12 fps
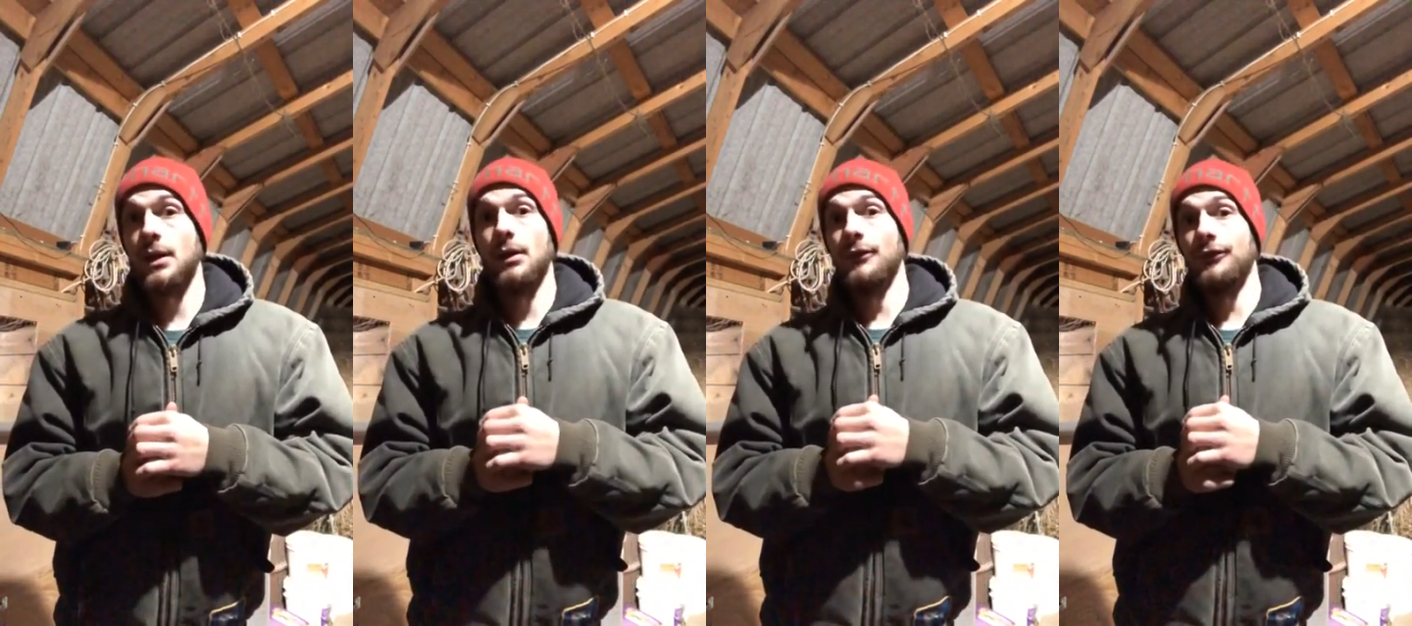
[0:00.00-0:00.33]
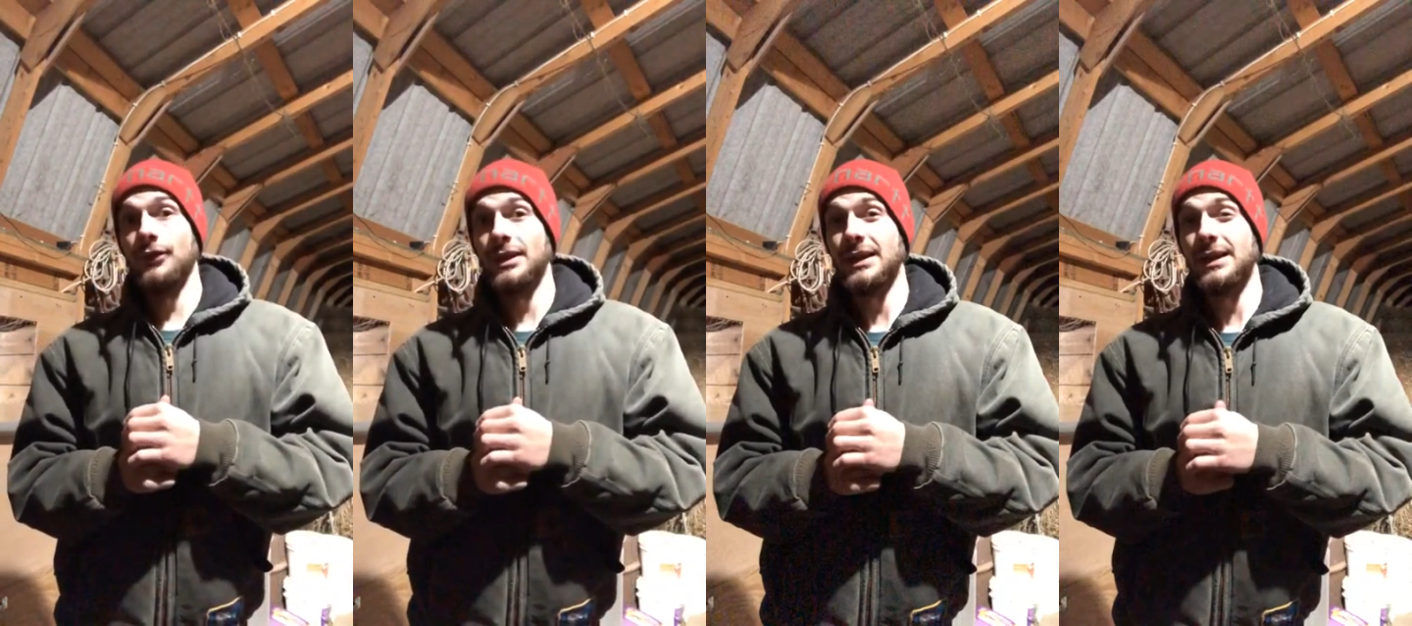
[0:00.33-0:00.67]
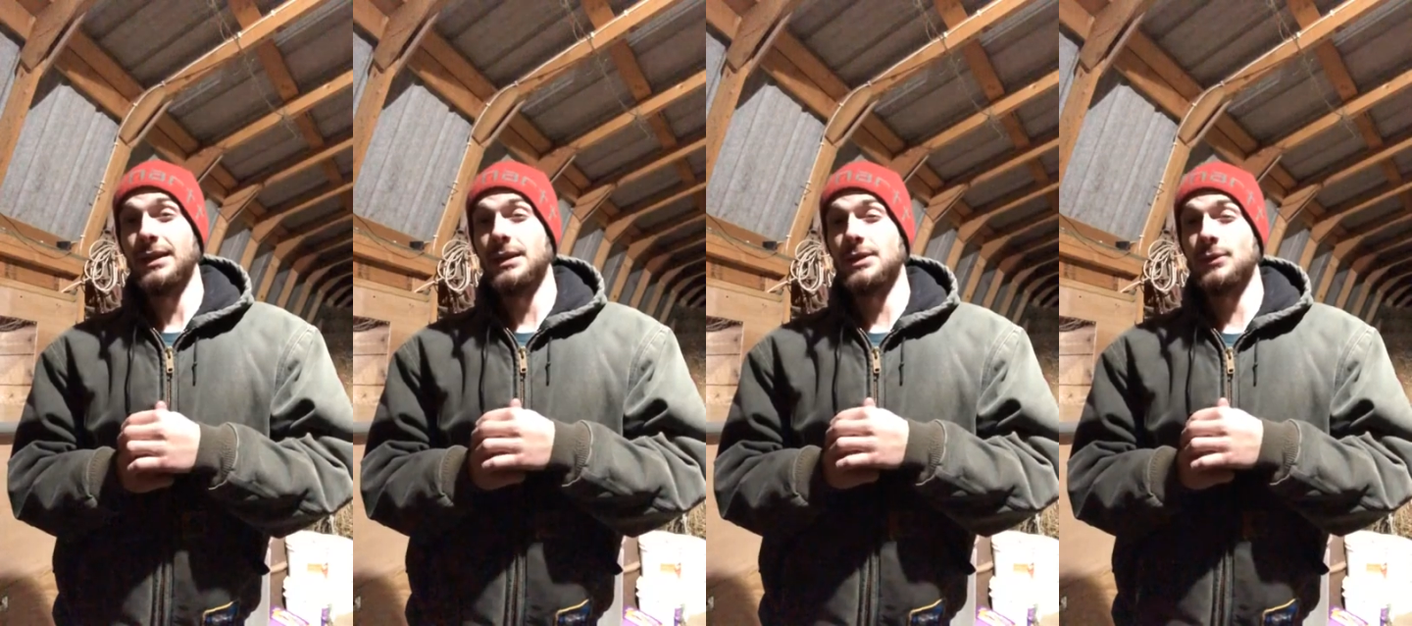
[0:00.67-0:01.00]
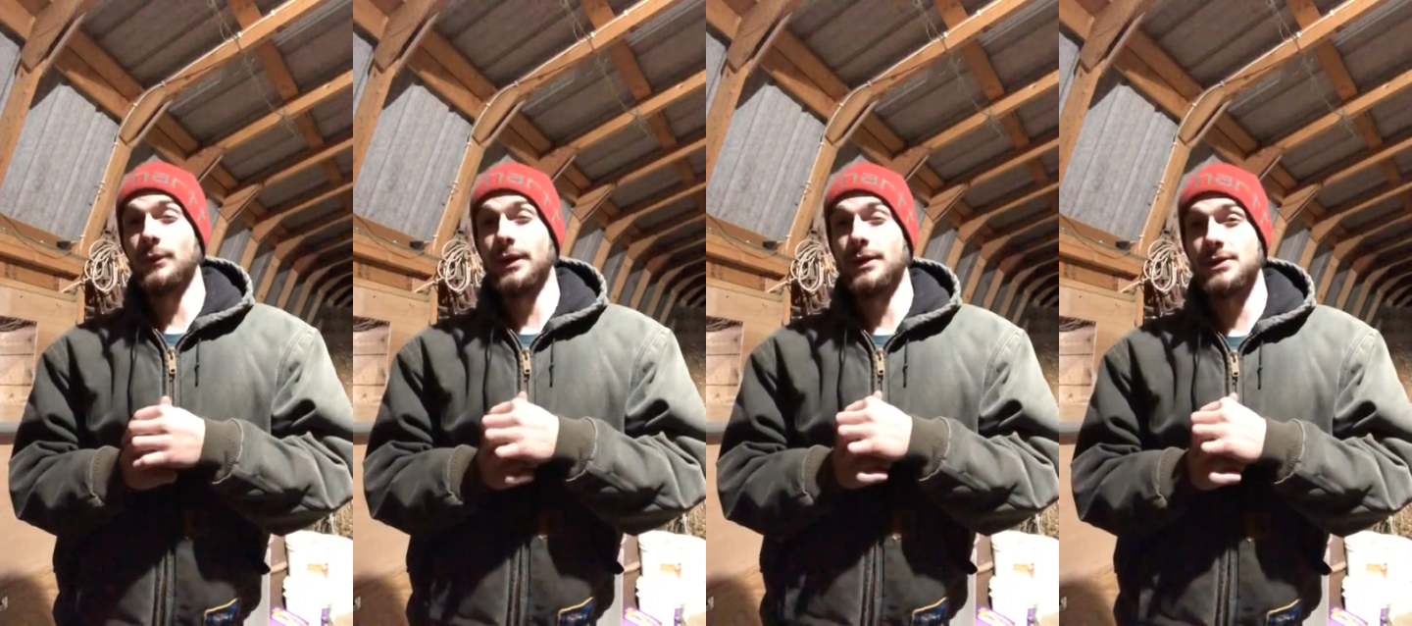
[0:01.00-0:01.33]
hopefully this
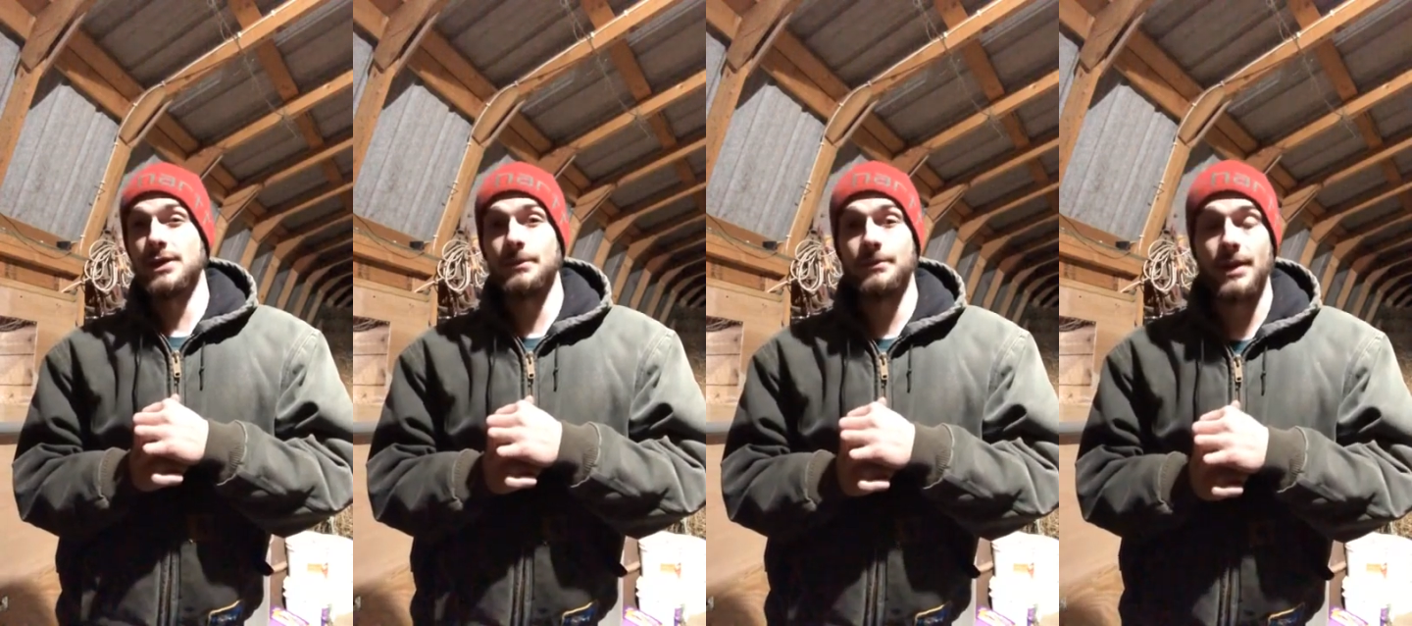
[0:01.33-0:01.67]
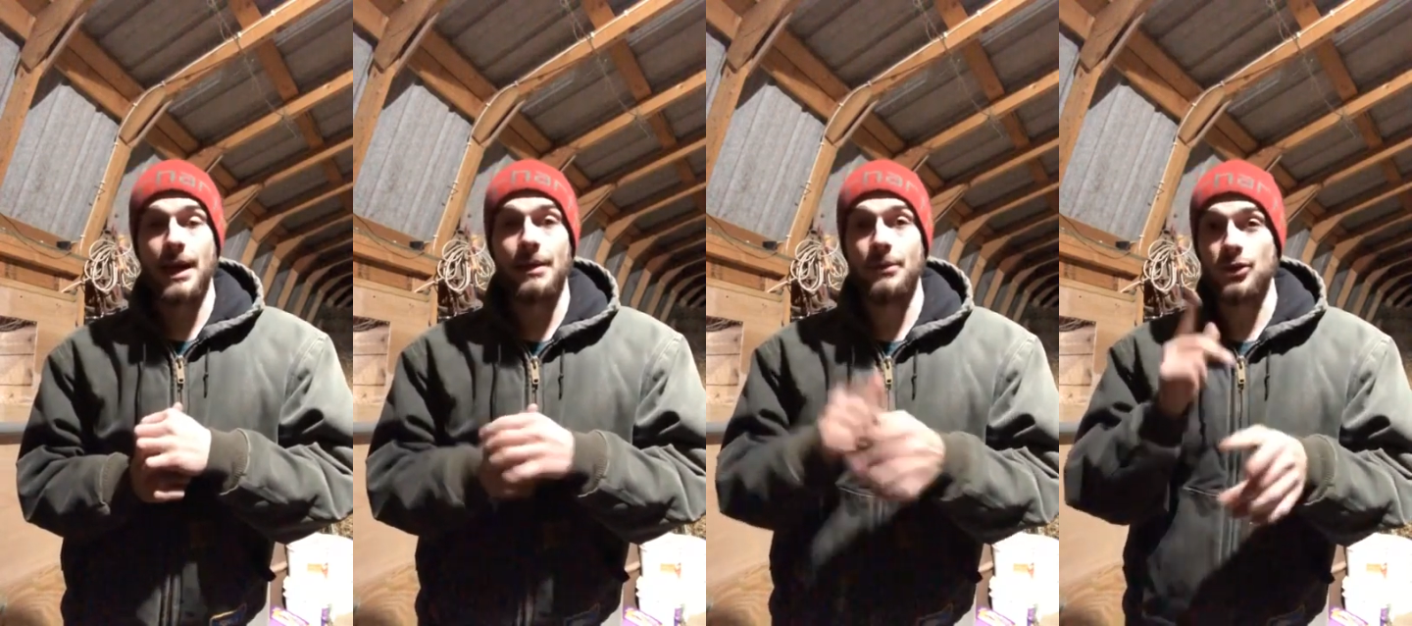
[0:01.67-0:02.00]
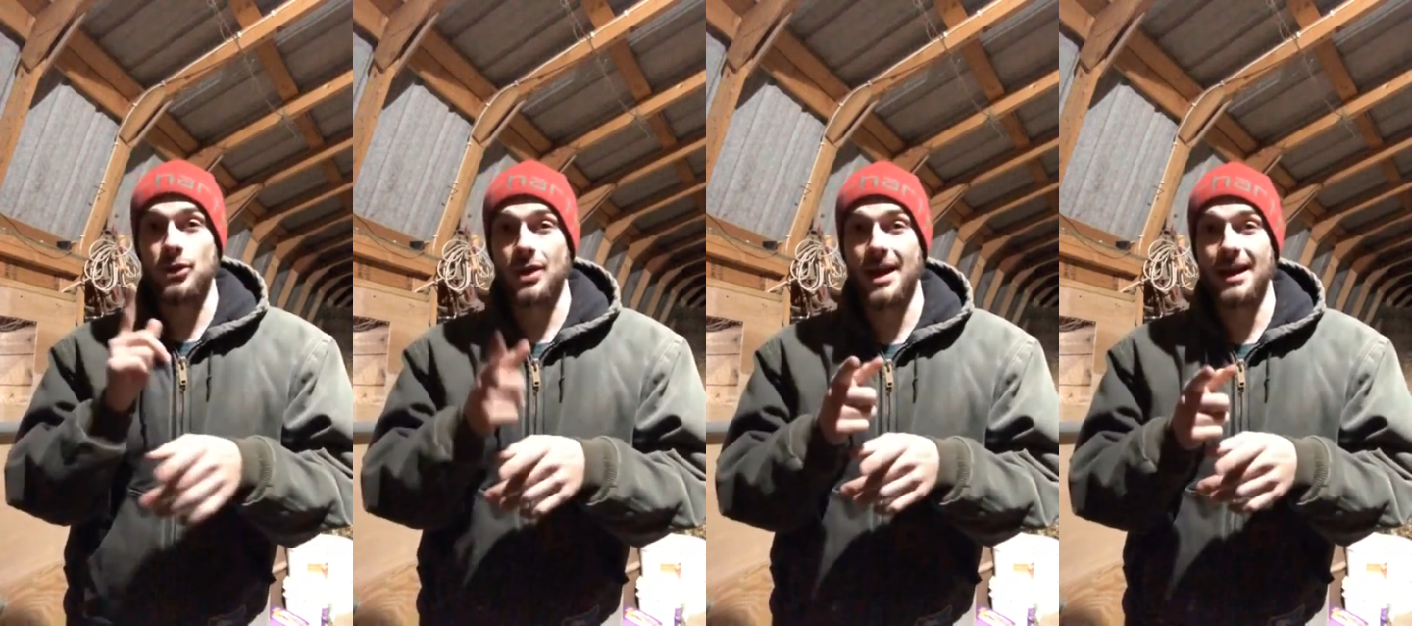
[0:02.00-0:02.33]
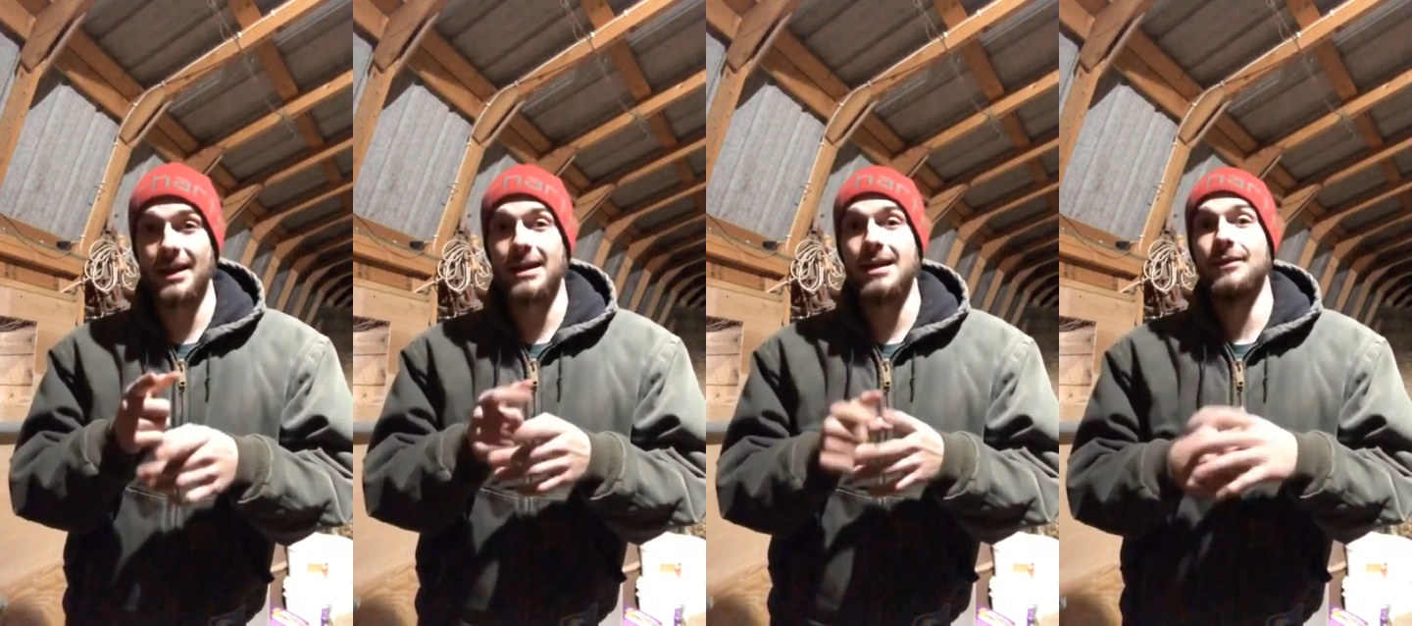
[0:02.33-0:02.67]
week sometime. I'll try
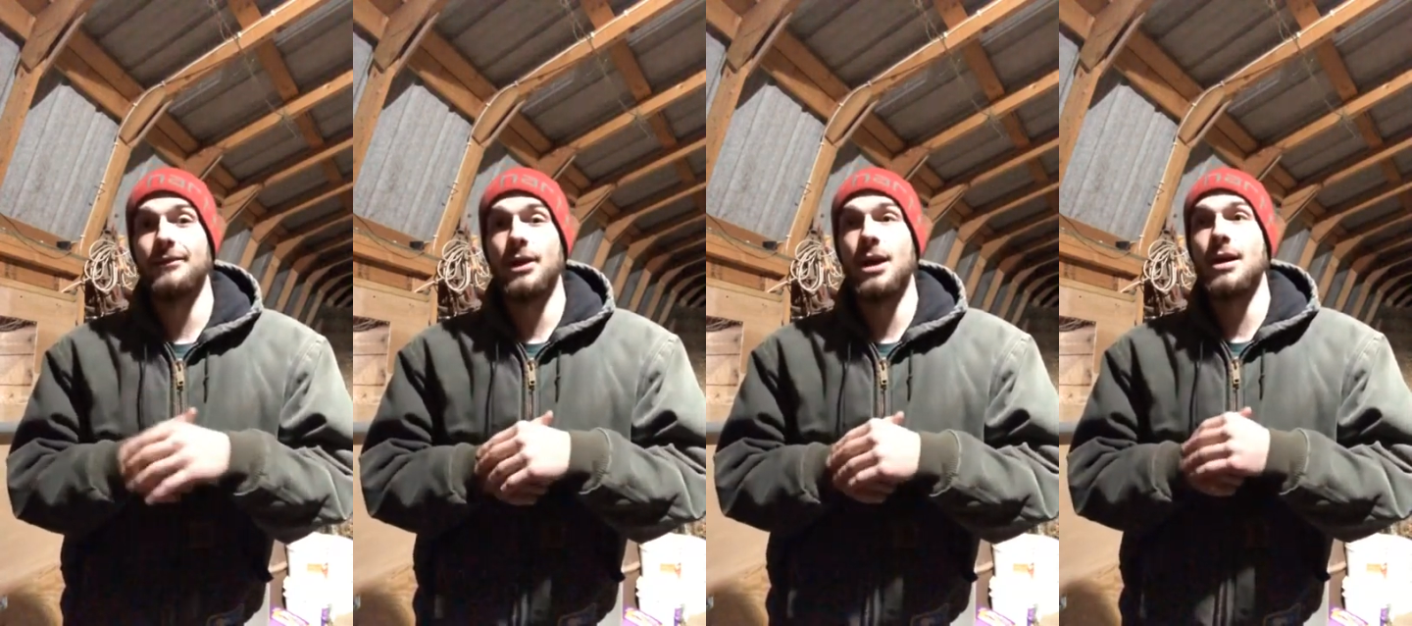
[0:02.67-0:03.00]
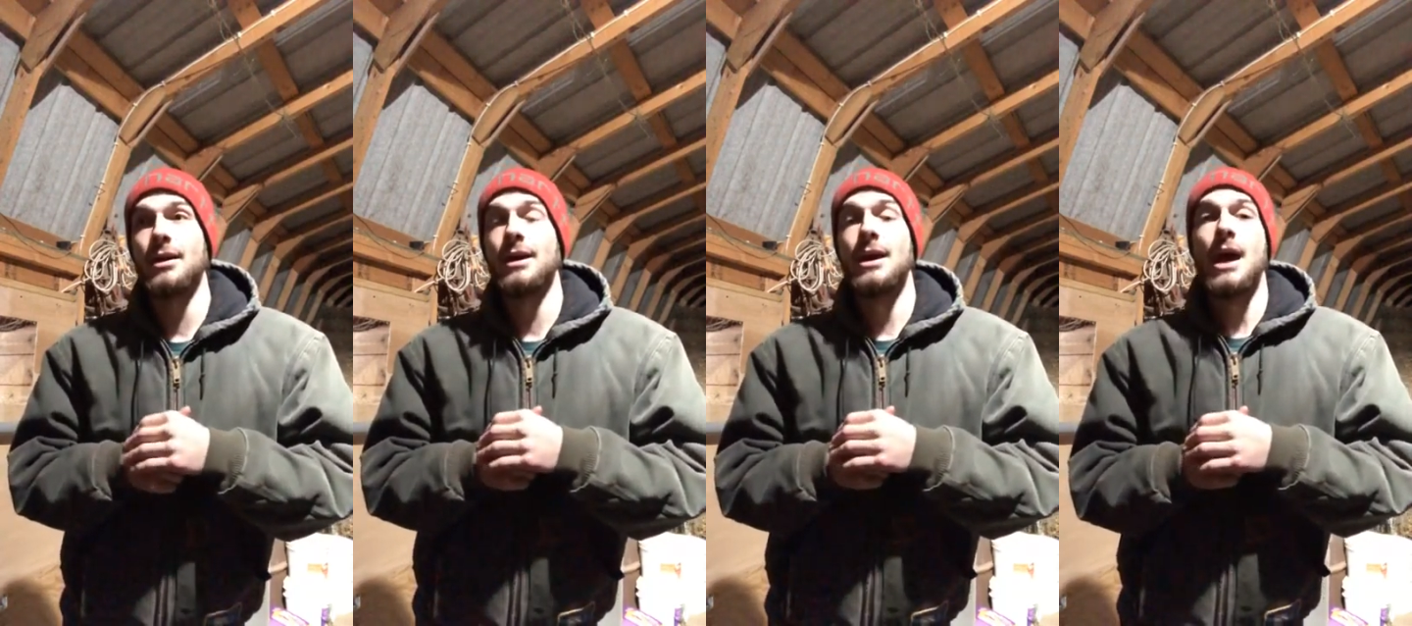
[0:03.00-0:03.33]
and get out a vlog.